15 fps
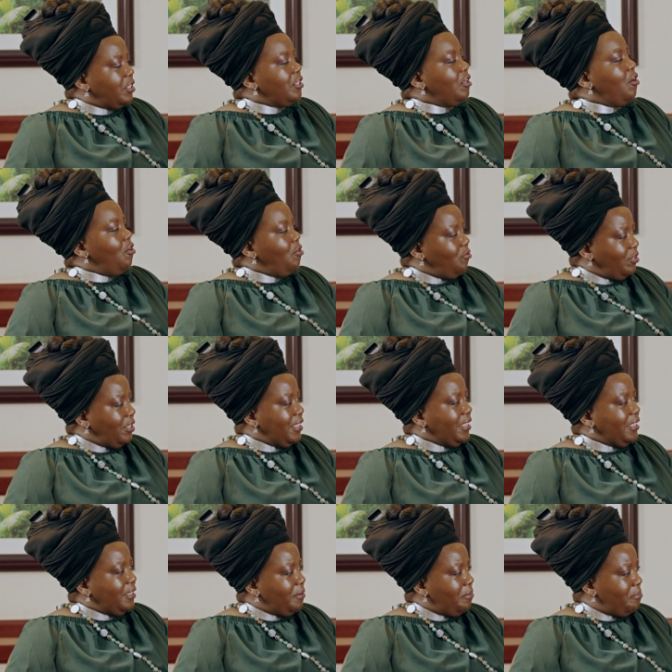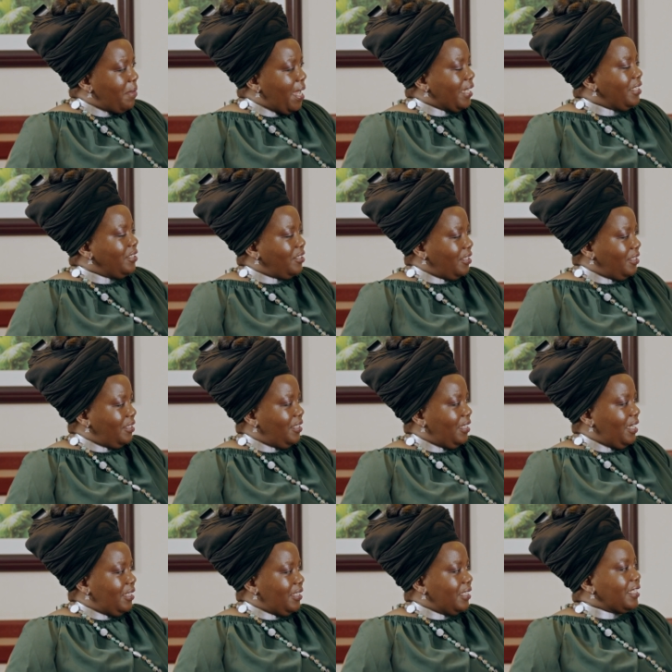the only manager
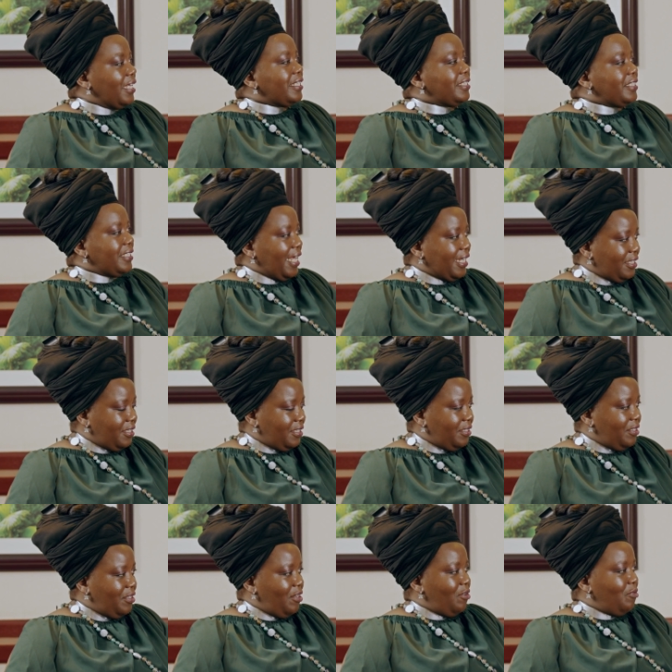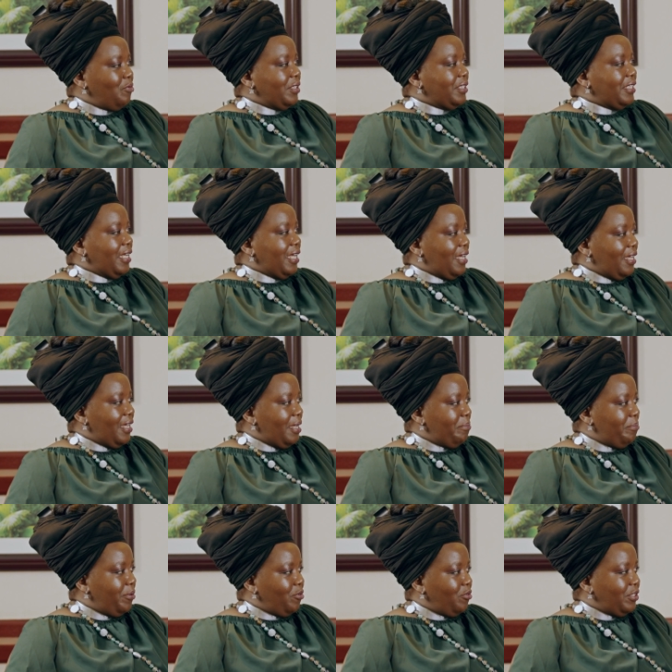that has sat with their
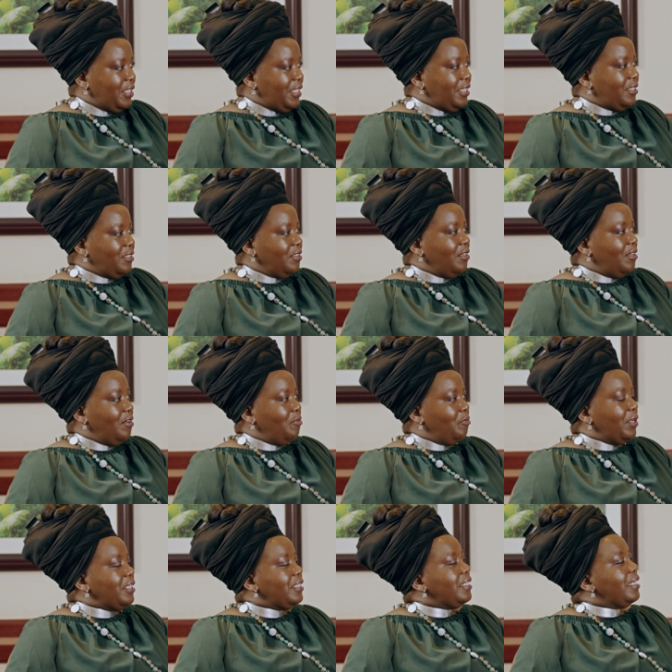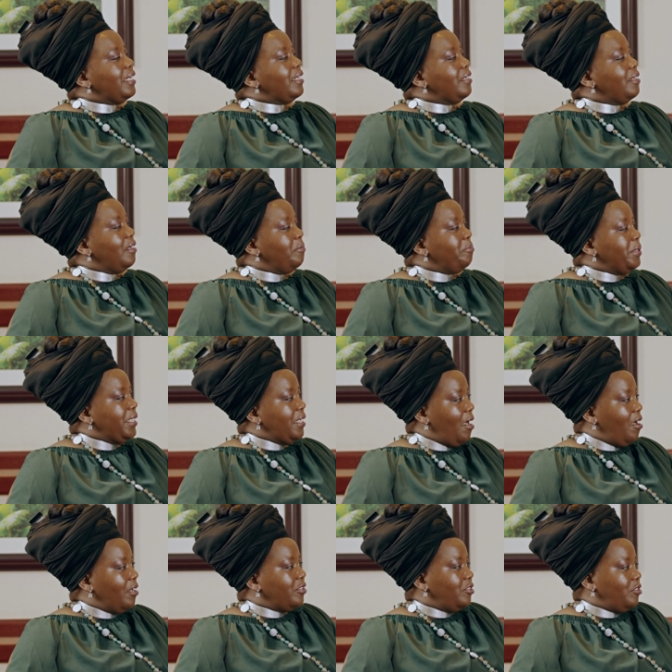employees when they're being
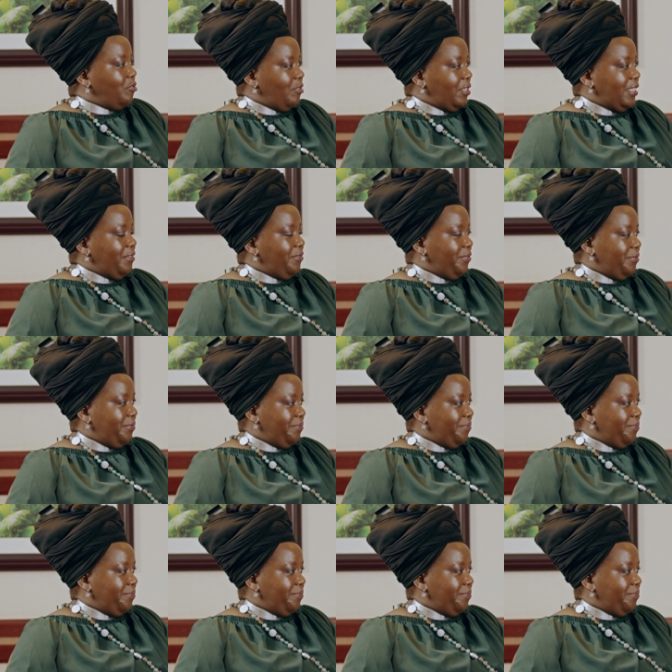asked to leave.